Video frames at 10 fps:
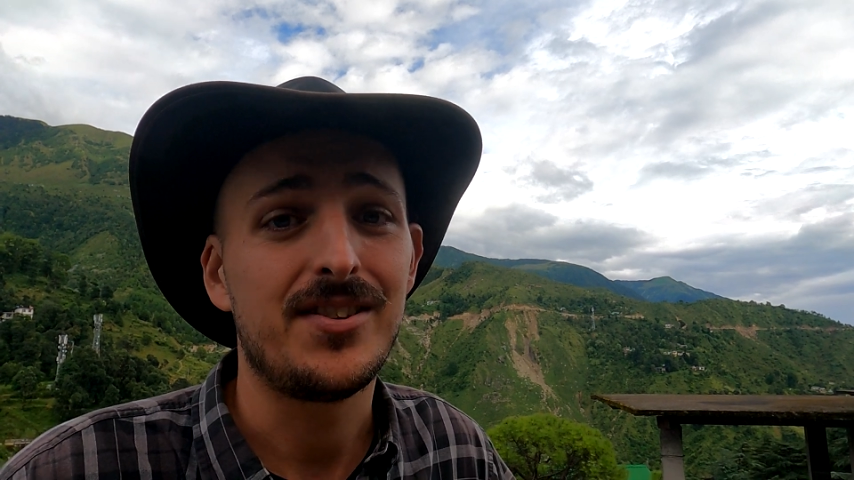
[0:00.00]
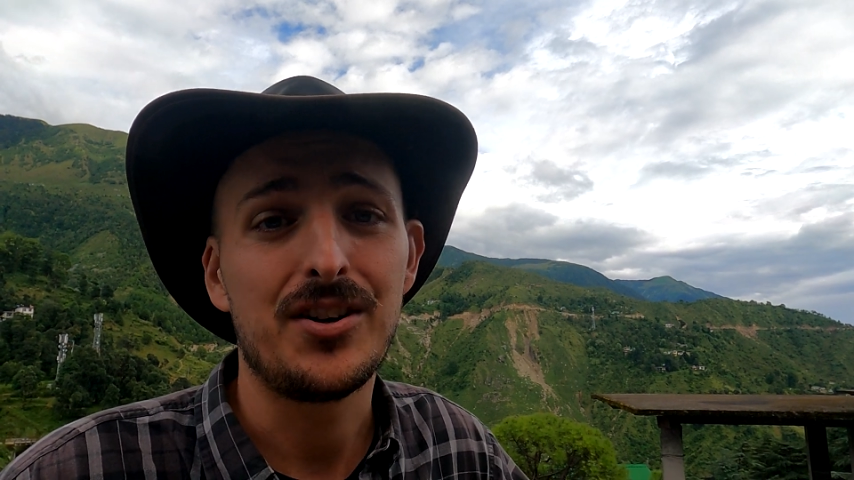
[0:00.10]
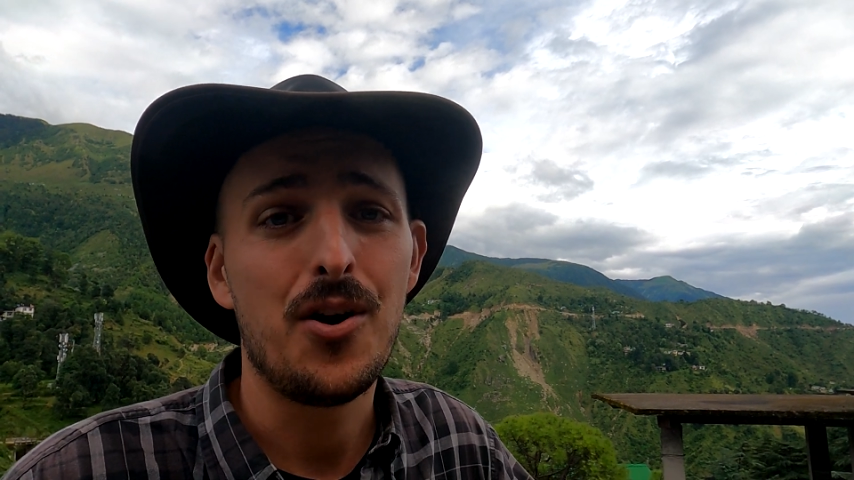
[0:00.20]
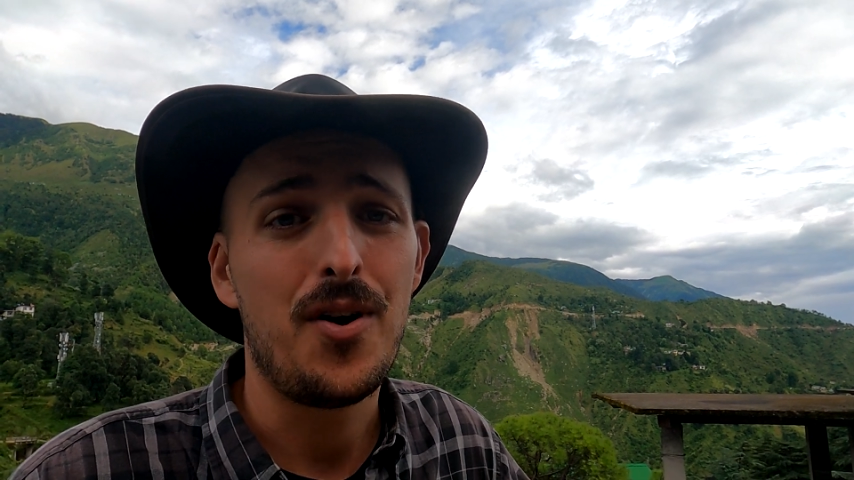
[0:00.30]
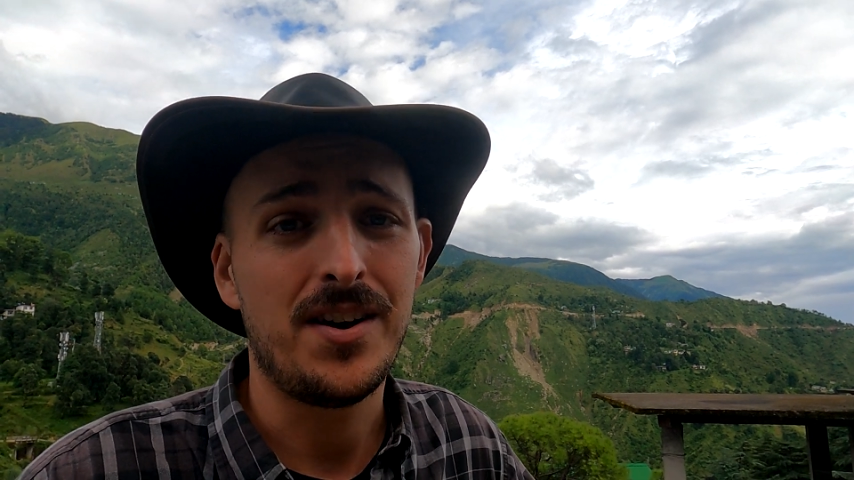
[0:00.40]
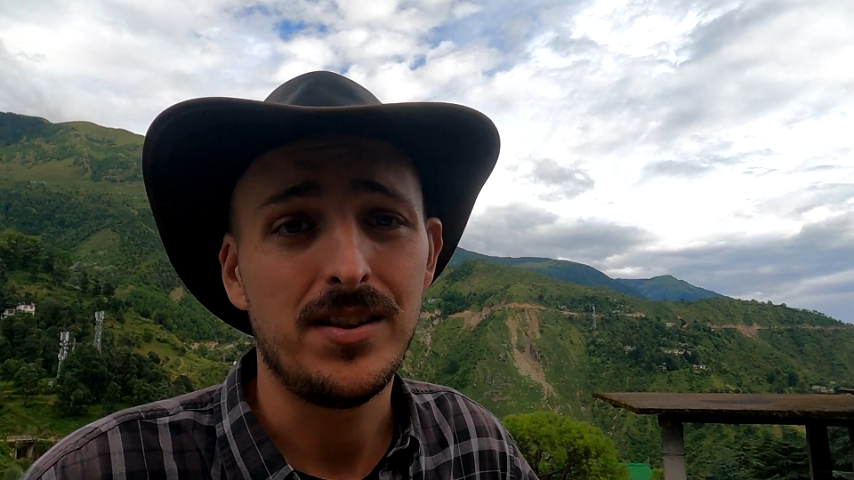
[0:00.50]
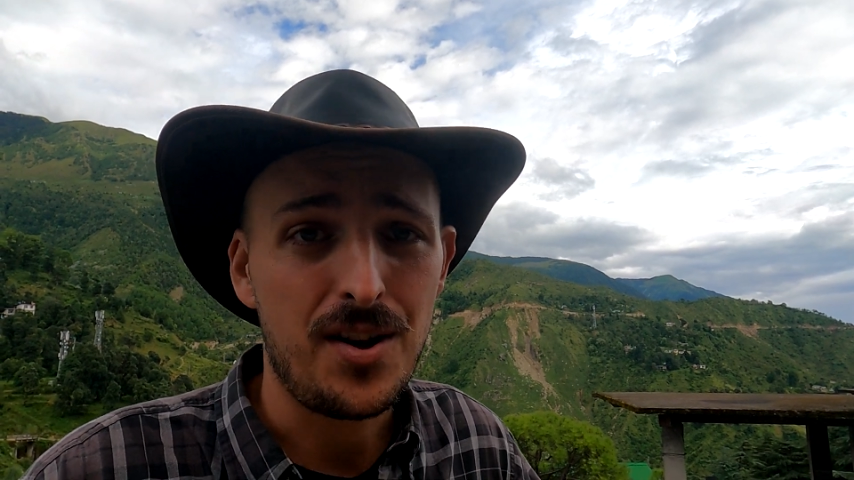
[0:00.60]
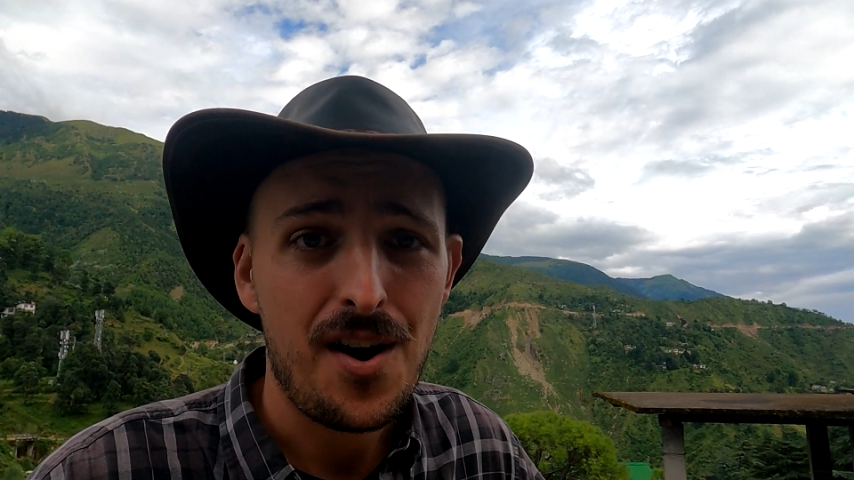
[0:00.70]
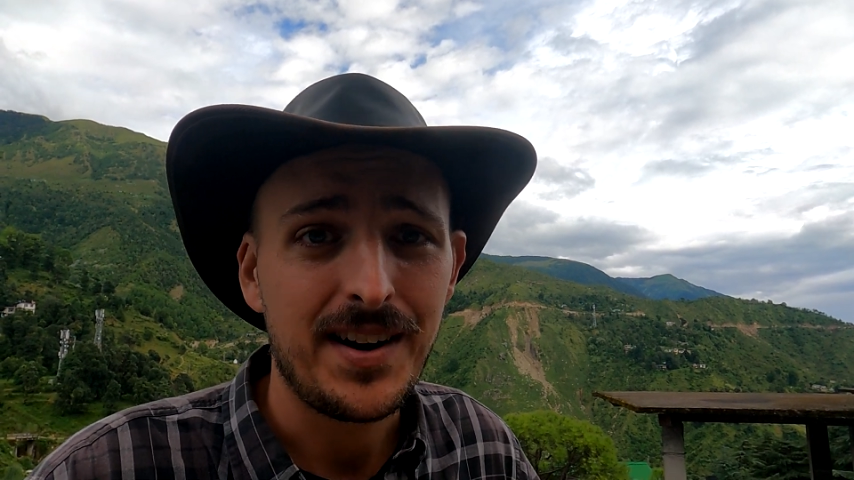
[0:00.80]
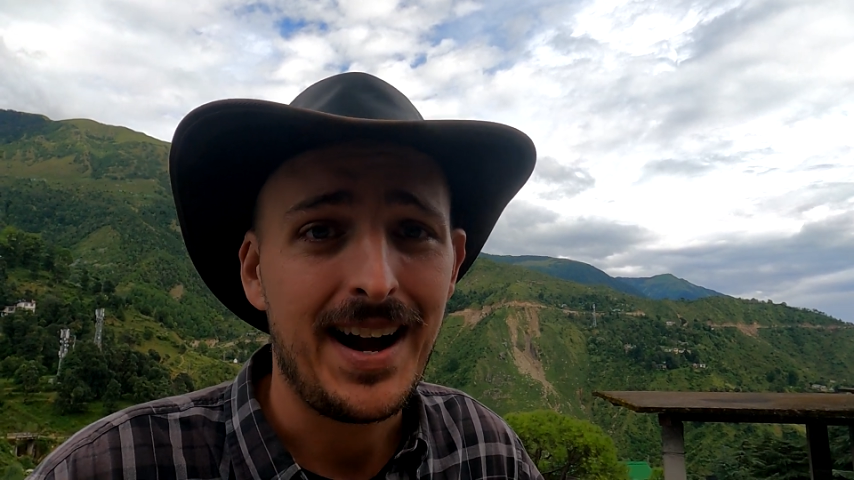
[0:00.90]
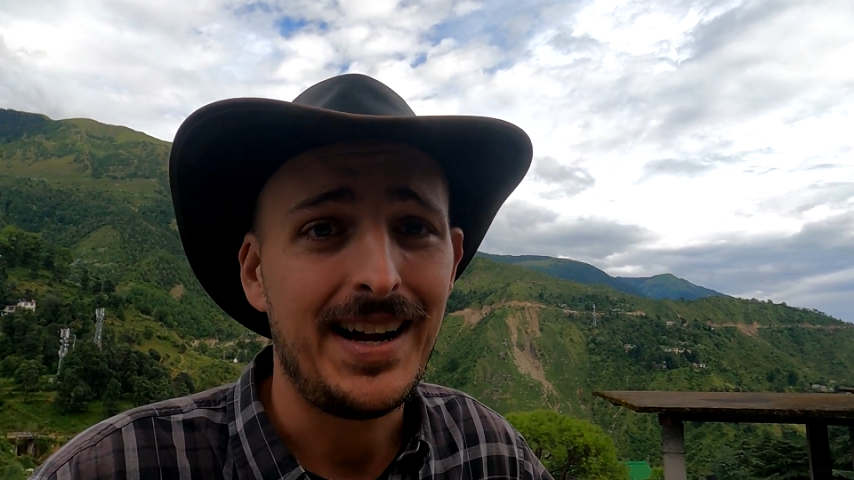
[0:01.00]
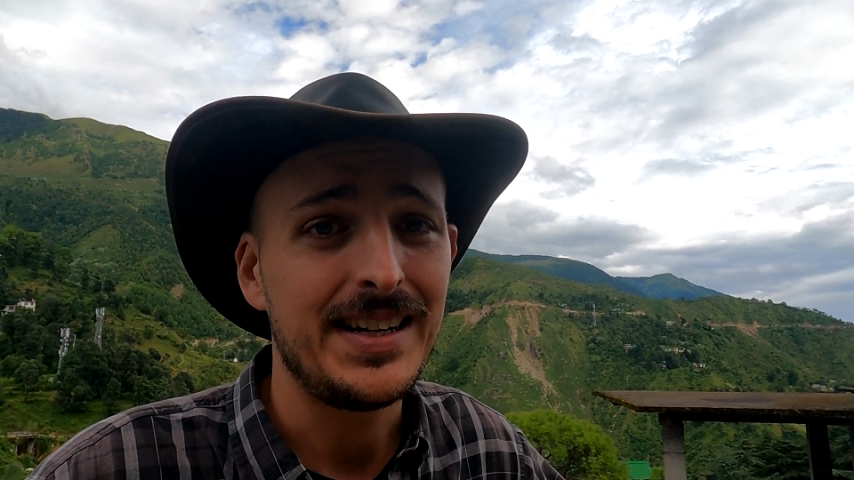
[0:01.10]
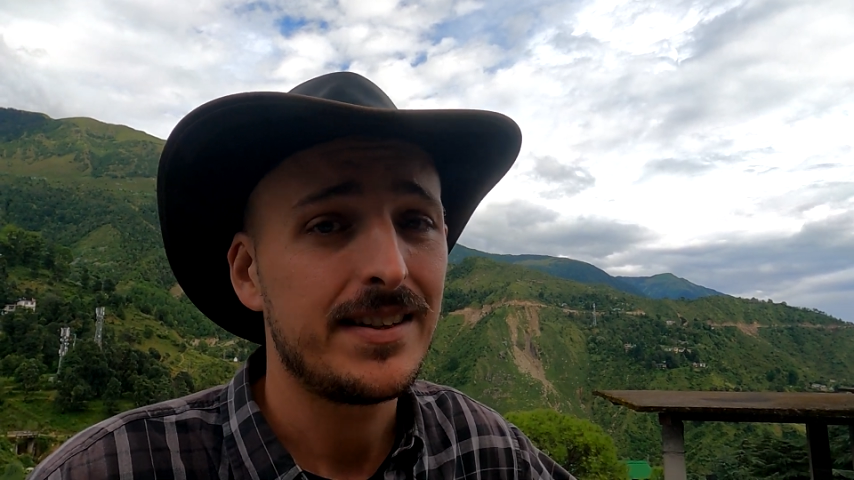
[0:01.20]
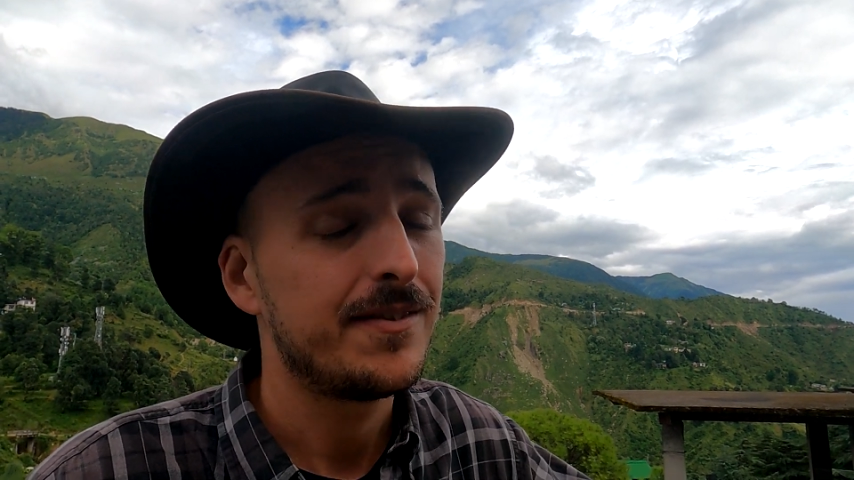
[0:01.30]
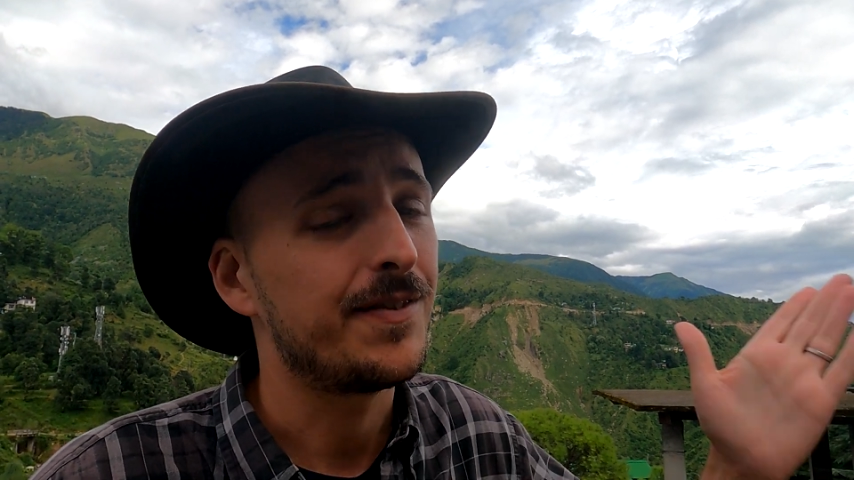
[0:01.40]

to go on a long hike